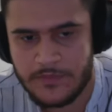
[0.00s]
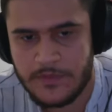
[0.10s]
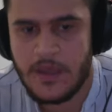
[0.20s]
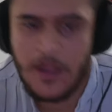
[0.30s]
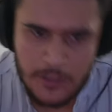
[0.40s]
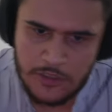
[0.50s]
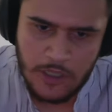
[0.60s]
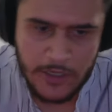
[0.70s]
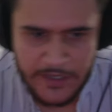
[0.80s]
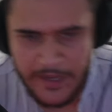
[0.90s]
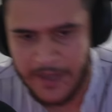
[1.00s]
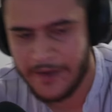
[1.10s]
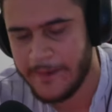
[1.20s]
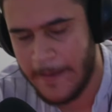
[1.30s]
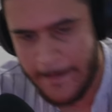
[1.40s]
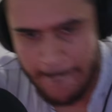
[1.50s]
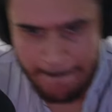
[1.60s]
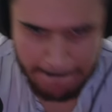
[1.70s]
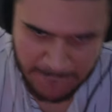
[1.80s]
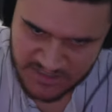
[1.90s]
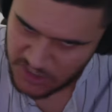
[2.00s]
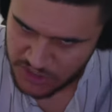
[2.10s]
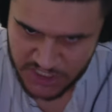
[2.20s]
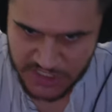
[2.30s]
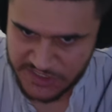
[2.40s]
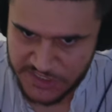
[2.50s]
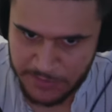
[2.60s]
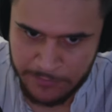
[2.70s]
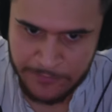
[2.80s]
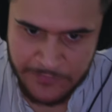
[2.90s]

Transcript: The hell are you looking at? Start chasing him.